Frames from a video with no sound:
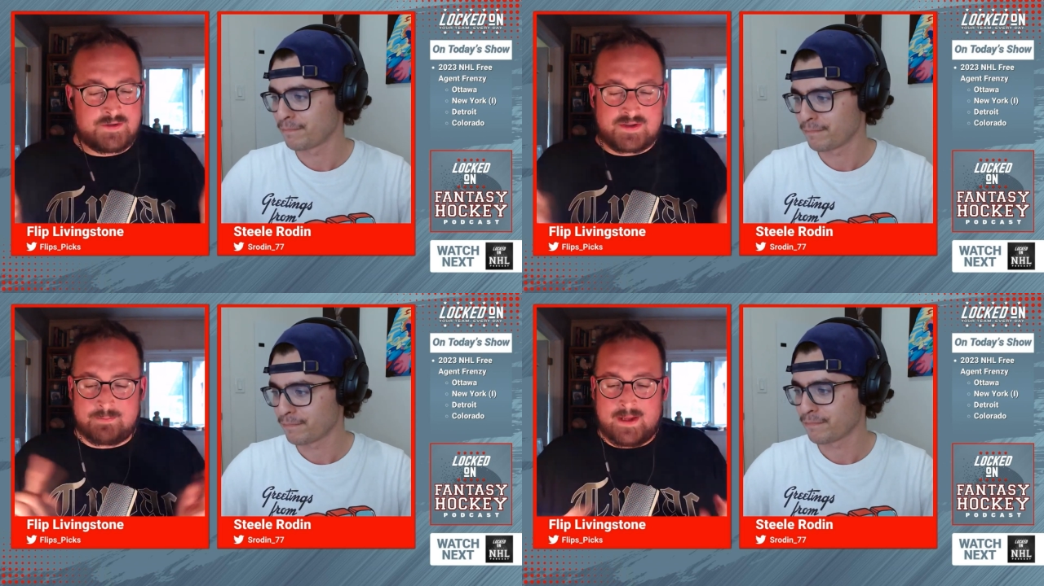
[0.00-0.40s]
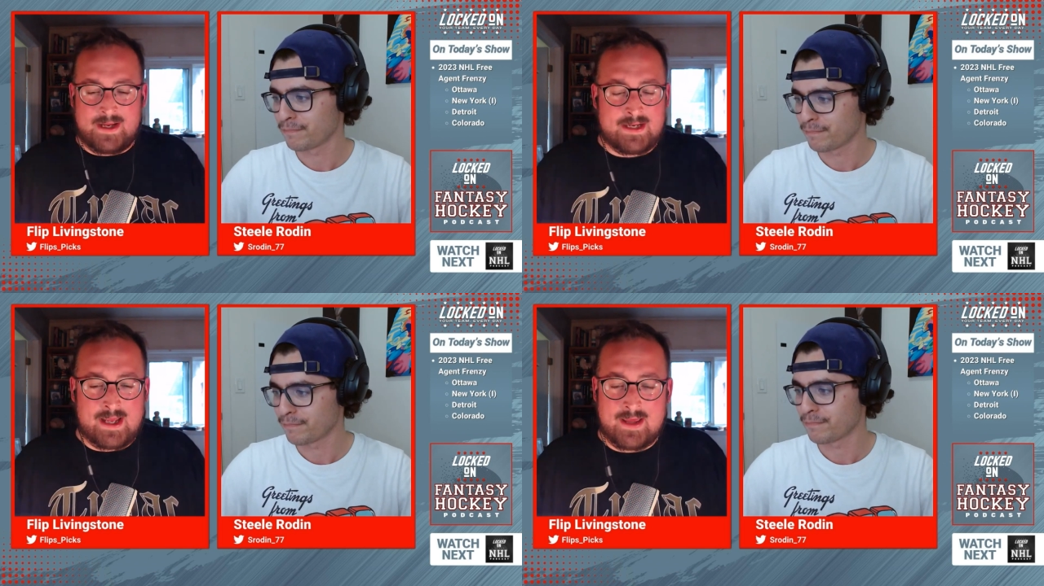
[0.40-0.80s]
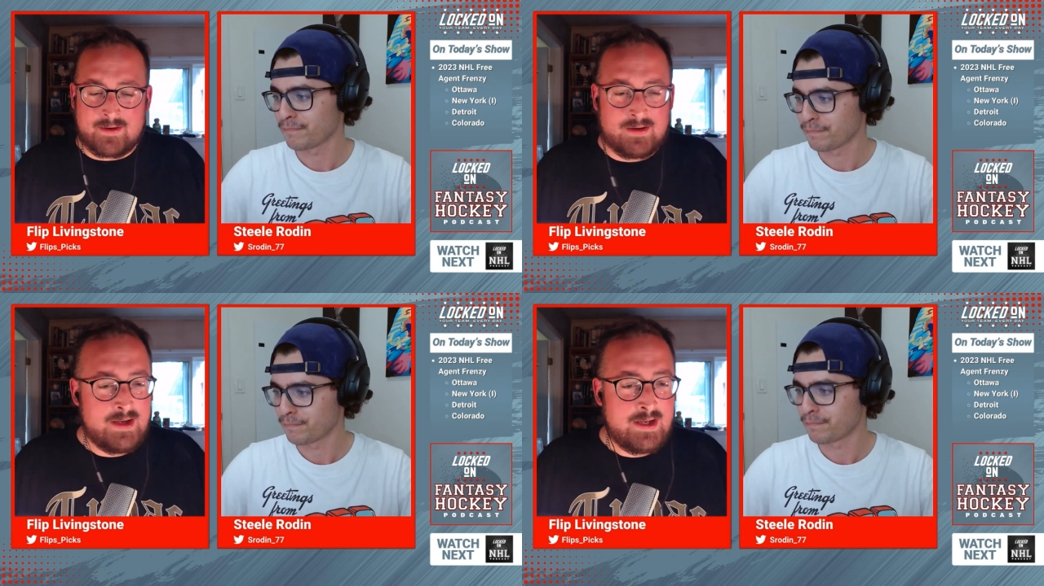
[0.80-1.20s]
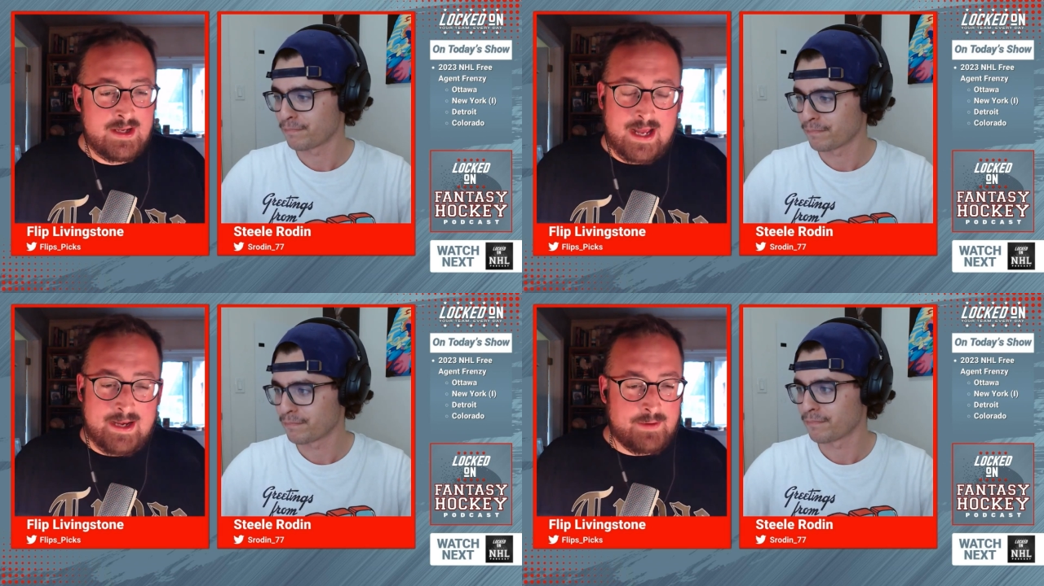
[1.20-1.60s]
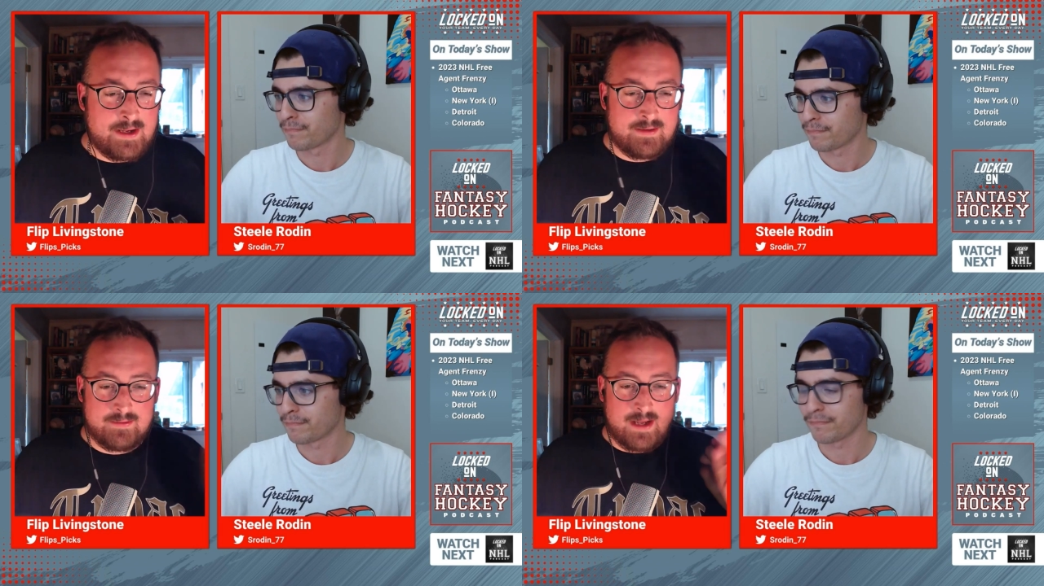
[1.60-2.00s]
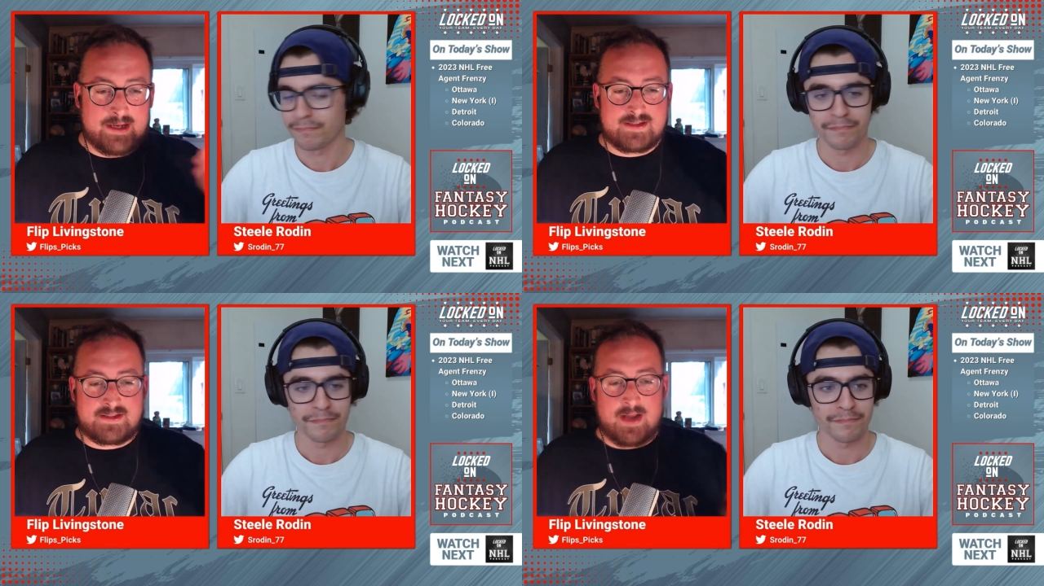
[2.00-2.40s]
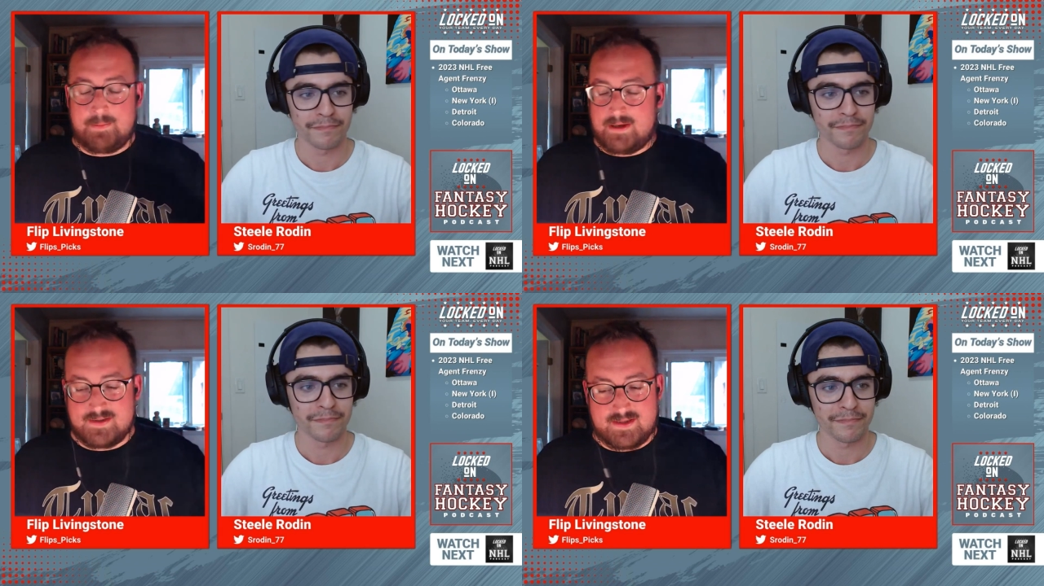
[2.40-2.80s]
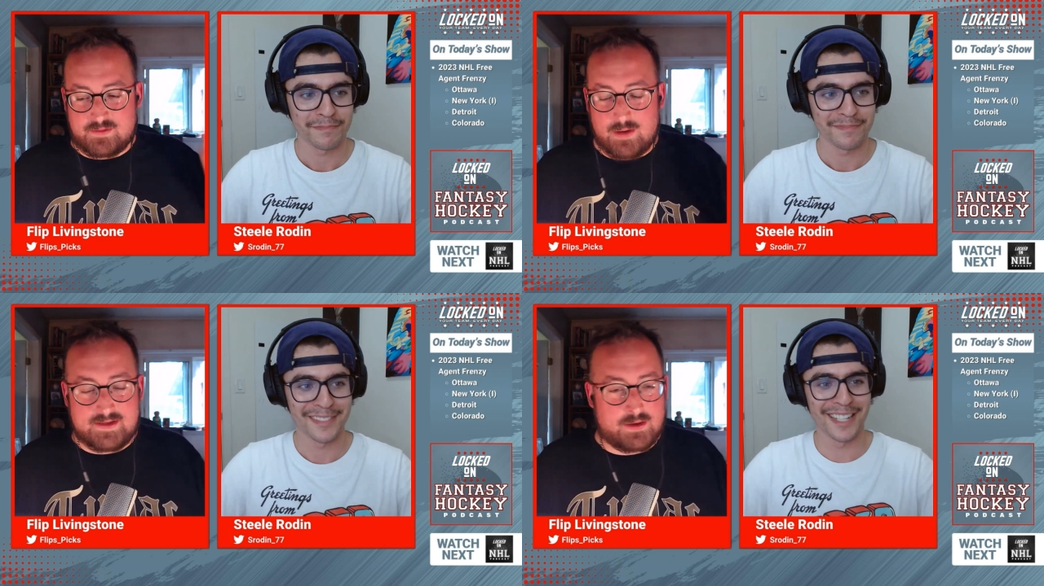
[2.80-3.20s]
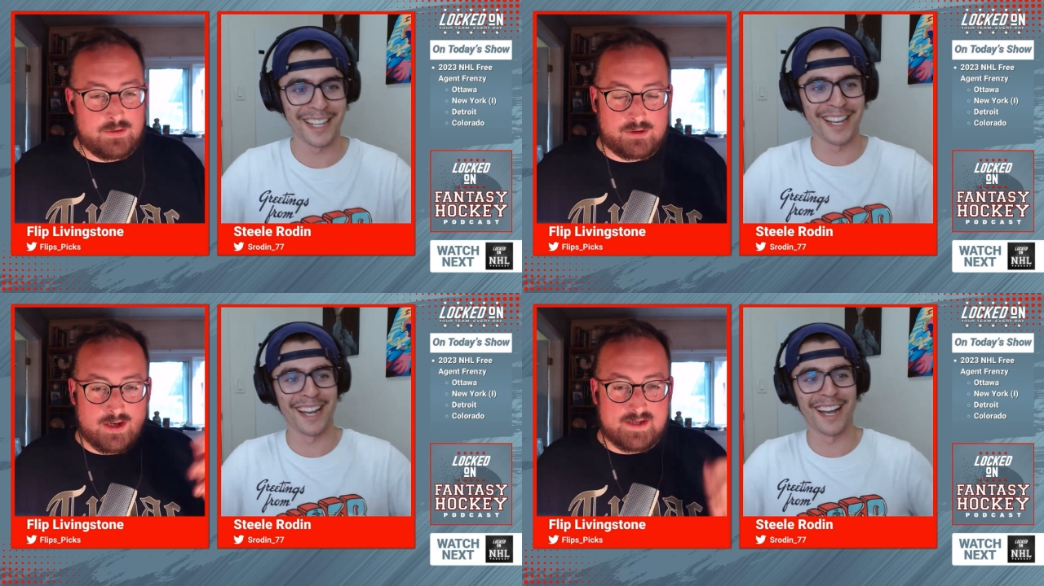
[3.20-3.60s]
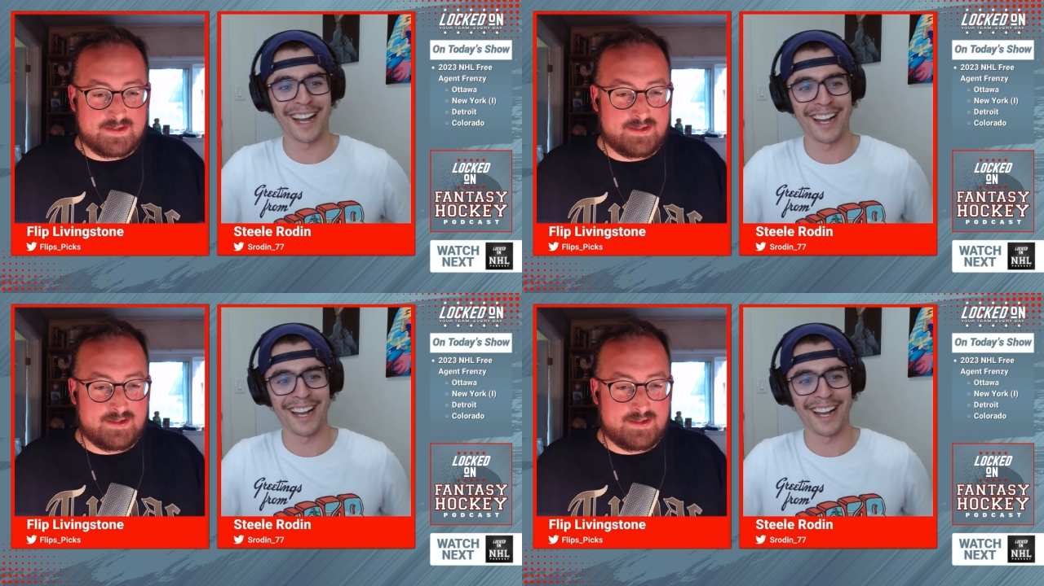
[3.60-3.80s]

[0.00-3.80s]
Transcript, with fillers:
Speaker 1: used to play together. Anyway, I'm gonna stop because this rain's going crazy.